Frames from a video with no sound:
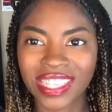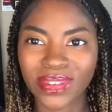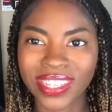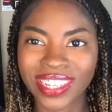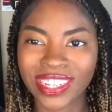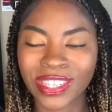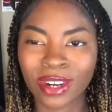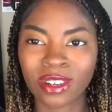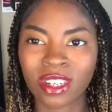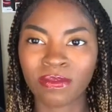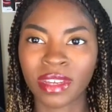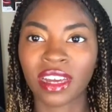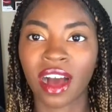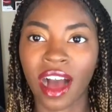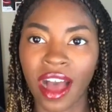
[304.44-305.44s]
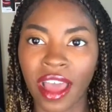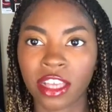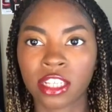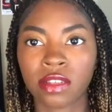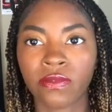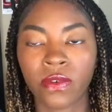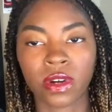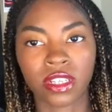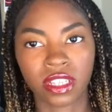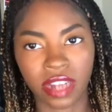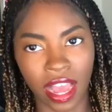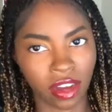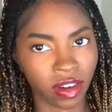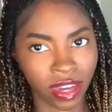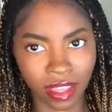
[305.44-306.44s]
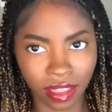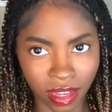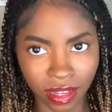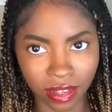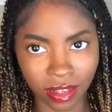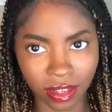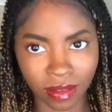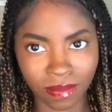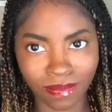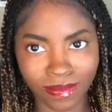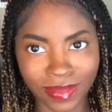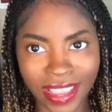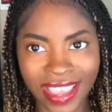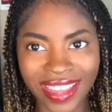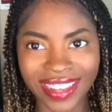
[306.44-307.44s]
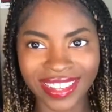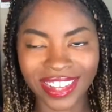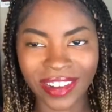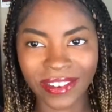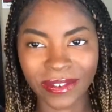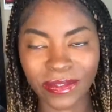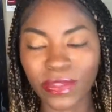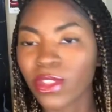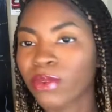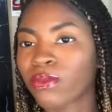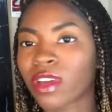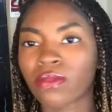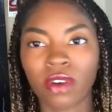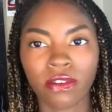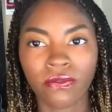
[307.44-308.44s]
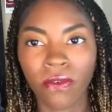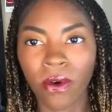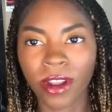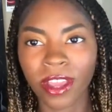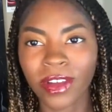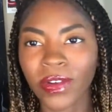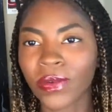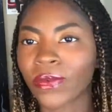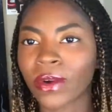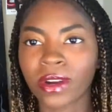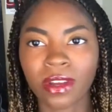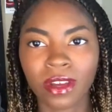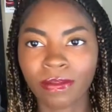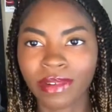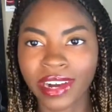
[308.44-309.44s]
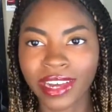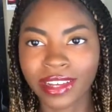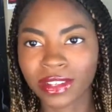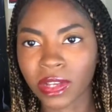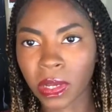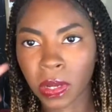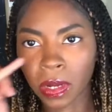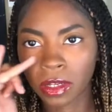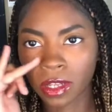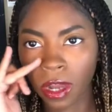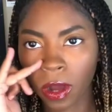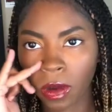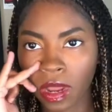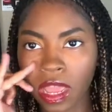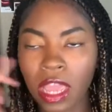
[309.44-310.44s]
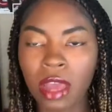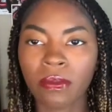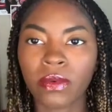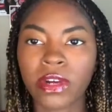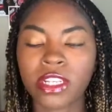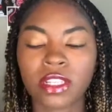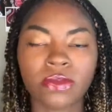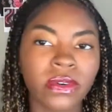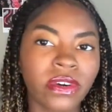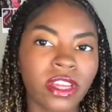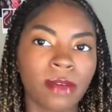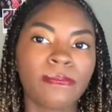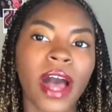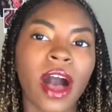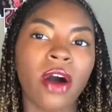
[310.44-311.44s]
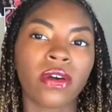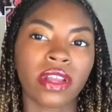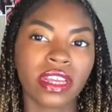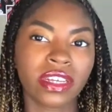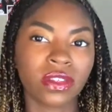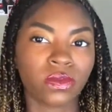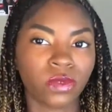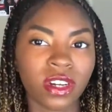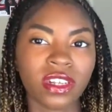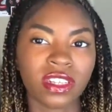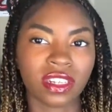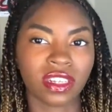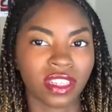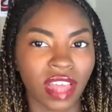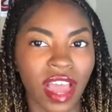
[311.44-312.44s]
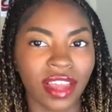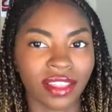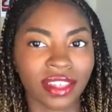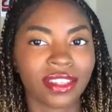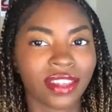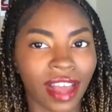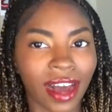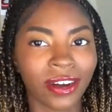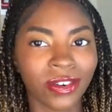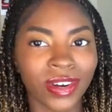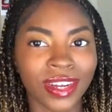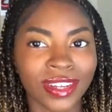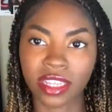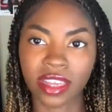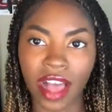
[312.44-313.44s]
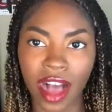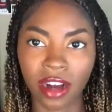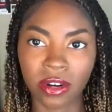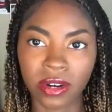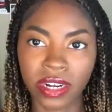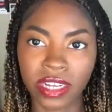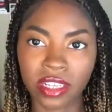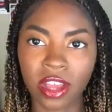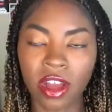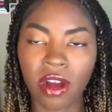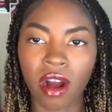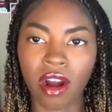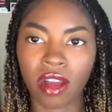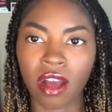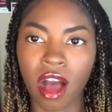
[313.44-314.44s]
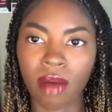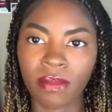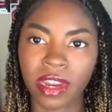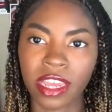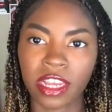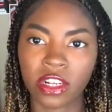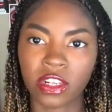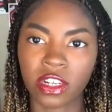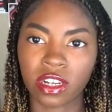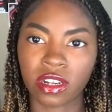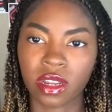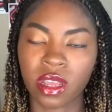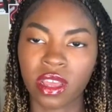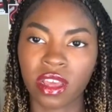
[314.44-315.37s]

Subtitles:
when it's considered to be high for a snack like this. So we have 140, we're in a good place, good zone. But what it's really about is what is inside these calories. Calories are a combination